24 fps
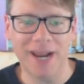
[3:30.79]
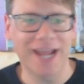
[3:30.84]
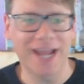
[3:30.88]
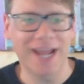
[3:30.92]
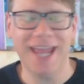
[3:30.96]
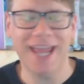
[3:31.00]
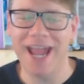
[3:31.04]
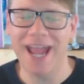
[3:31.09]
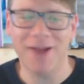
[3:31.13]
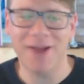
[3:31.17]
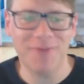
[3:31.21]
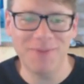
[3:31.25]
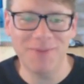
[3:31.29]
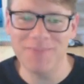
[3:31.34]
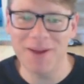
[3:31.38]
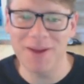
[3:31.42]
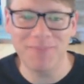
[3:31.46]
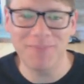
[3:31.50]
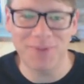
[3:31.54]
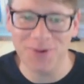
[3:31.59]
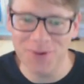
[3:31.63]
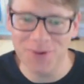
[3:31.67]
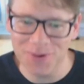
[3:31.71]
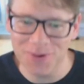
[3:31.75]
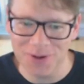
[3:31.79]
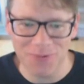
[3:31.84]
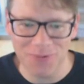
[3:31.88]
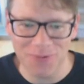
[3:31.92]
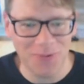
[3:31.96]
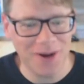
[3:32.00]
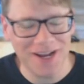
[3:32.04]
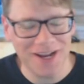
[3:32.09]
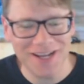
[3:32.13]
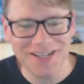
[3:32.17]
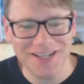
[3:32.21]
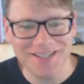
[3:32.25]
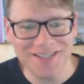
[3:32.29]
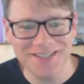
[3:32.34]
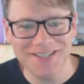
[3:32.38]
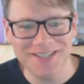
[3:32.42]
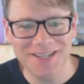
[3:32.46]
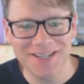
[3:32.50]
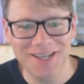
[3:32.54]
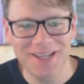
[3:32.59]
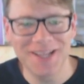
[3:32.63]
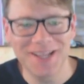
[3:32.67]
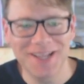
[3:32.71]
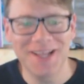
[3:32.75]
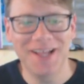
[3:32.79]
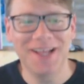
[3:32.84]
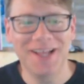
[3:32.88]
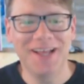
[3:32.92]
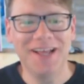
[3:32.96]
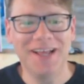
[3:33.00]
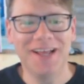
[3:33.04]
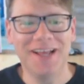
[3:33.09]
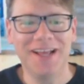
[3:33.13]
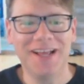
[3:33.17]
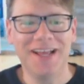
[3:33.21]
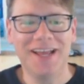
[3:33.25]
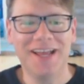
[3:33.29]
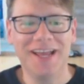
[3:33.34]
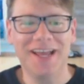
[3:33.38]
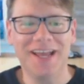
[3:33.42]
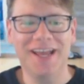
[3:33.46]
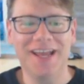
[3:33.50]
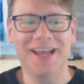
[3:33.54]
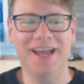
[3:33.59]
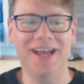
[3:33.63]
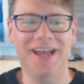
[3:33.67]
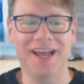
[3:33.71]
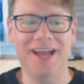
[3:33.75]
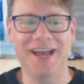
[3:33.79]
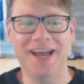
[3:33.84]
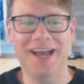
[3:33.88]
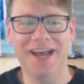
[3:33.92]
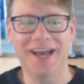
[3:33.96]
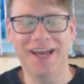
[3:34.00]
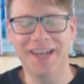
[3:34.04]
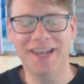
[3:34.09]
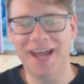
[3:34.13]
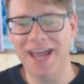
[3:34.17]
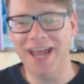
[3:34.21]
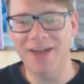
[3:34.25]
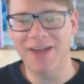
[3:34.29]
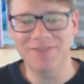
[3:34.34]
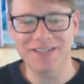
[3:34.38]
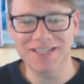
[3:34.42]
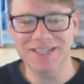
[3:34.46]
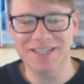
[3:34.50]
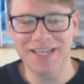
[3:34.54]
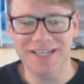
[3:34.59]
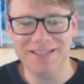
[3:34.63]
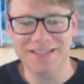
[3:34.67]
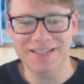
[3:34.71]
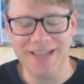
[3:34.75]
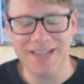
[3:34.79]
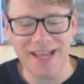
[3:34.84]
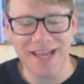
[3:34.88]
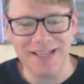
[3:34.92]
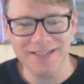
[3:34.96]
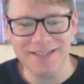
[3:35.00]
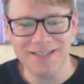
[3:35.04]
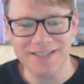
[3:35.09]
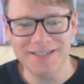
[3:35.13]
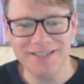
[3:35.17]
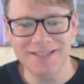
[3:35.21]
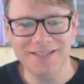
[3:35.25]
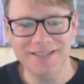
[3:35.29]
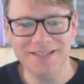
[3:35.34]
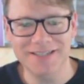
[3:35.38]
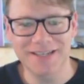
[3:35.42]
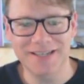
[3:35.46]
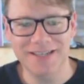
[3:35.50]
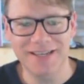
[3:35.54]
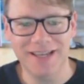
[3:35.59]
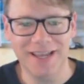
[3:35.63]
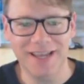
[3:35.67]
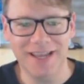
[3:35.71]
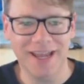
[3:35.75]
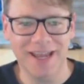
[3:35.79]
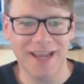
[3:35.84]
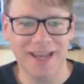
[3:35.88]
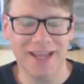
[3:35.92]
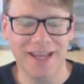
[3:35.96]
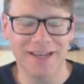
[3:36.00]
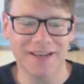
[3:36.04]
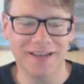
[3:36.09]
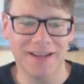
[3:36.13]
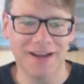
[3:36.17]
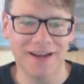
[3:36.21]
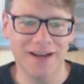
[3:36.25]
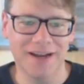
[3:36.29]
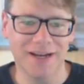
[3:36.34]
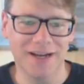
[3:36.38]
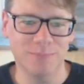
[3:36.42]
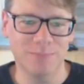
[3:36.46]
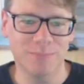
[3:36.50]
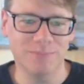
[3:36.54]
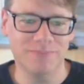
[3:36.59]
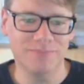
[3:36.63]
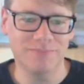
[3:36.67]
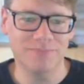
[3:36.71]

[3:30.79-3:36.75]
can't remember who it was yeah and i haven't seen it since and um